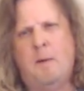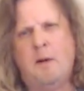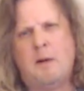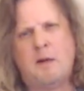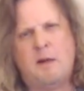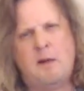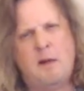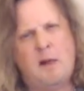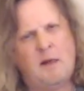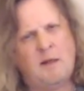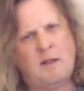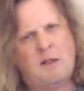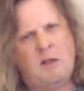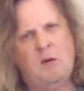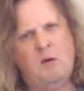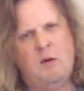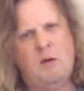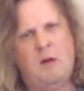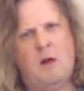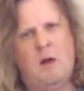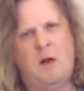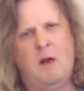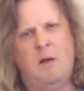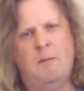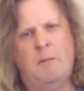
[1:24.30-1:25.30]
it's not too
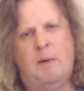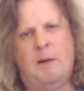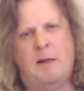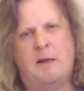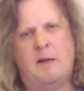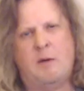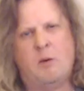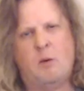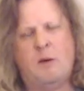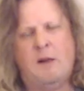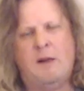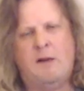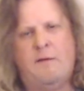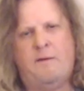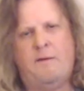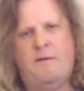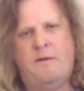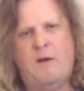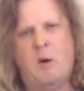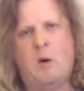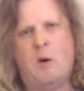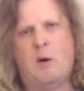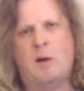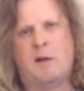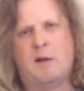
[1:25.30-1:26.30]
long, but it's really
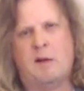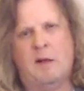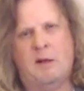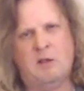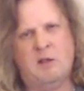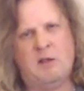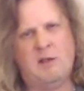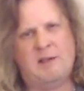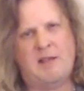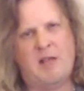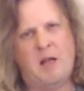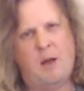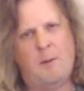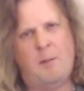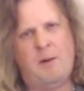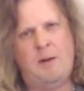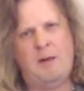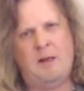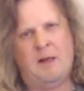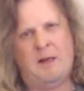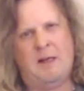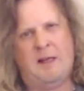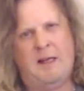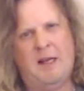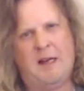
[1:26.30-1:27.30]
focused on just
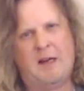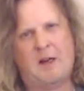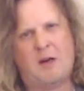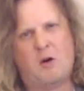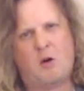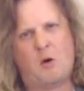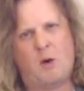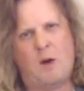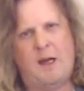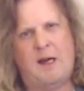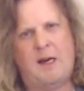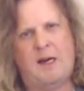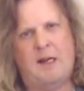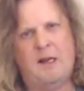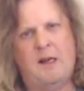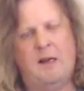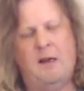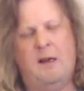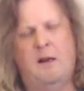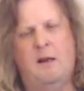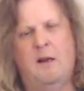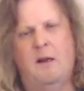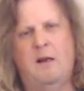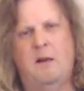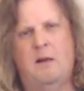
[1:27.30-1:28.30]
helping you get
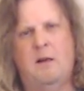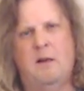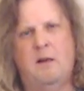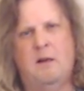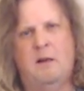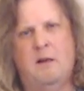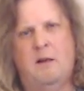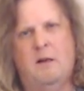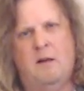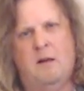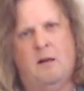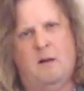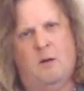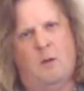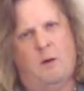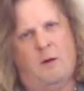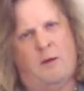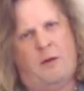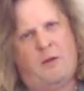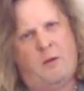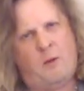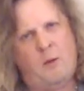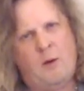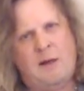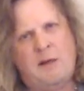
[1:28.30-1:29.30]
cranking
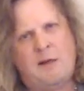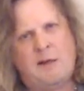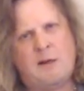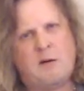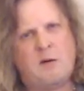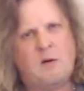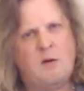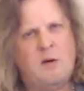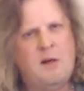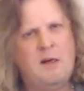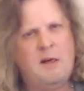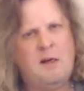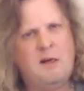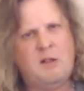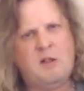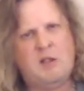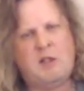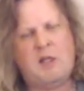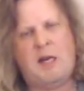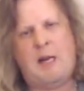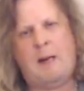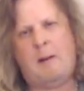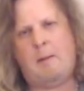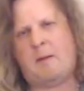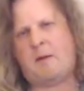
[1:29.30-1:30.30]
with 3-string
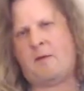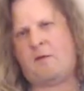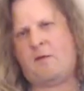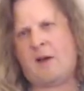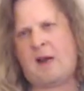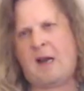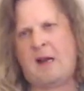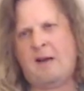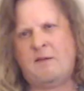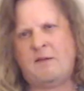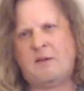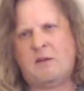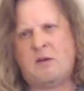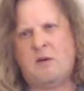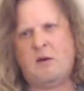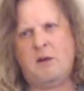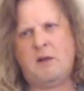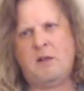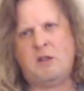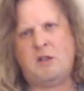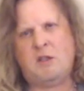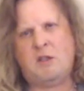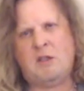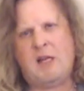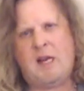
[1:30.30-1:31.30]
shapes,
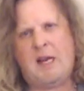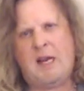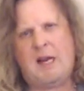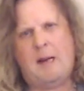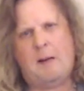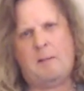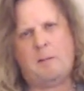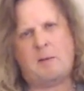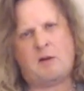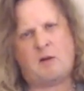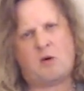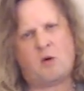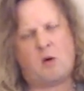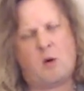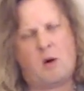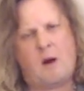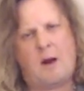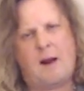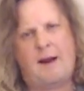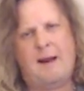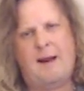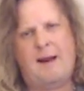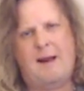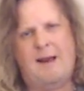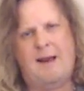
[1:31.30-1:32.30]
5-string shapes,
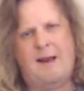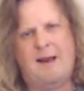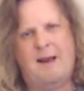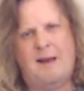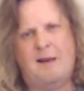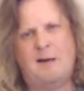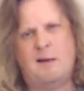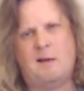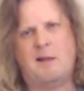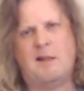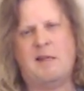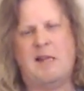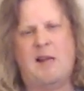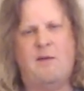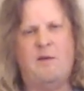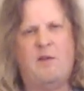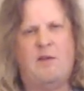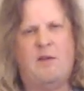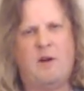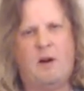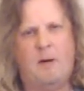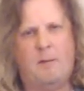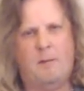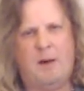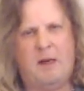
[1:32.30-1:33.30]
triads,
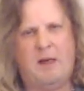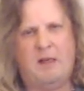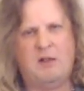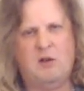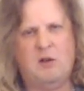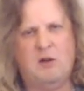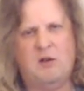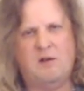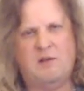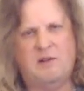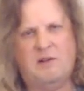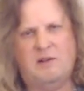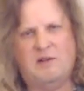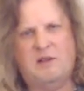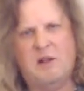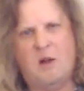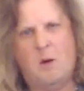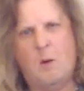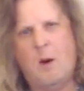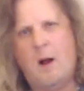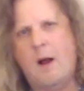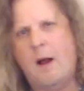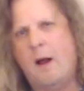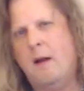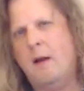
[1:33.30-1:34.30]
7th arpeggios, and so
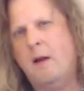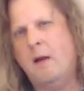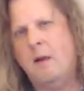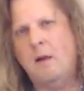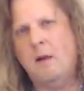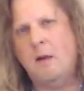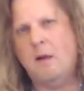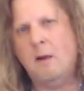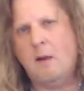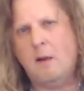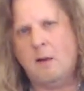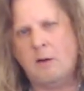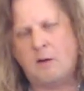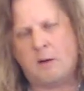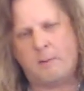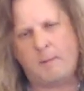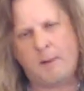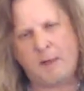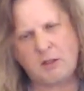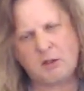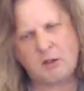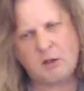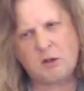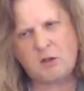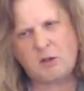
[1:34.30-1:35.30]
on. So
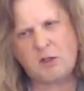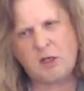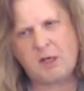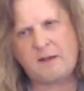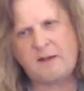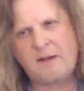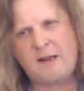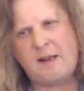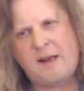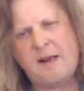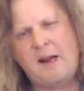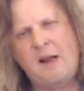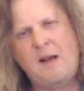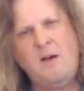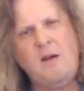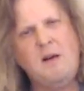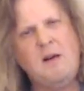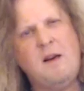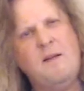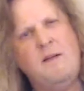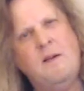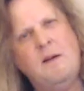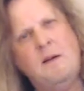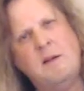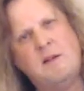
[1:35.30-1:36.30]
make sure to check that
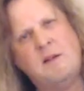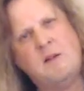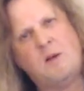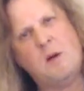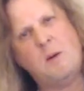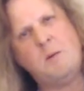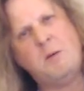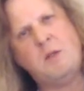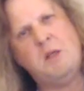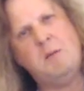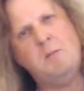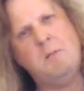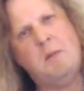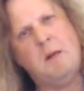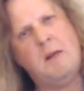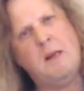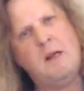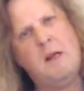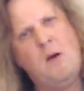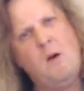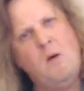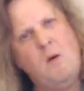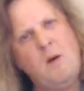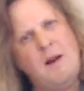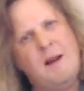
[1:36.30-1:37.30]
out in the description
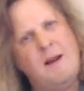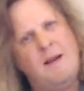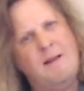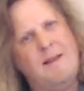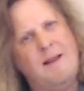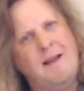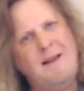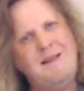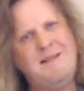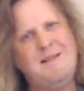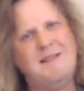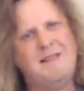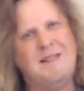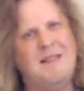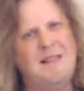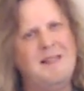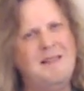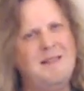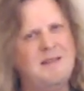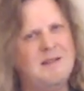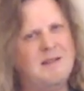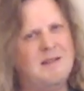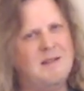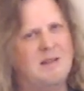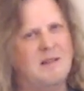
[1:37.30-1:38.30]
below, and let's
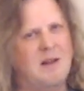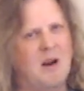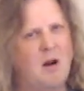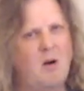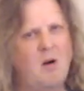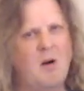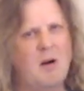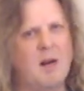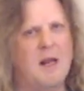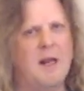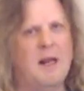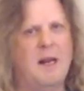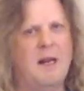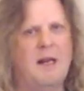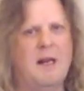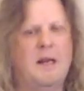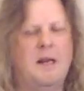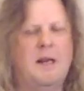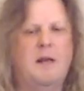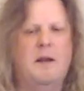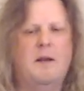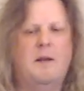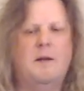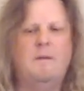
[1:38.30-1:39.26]
get started.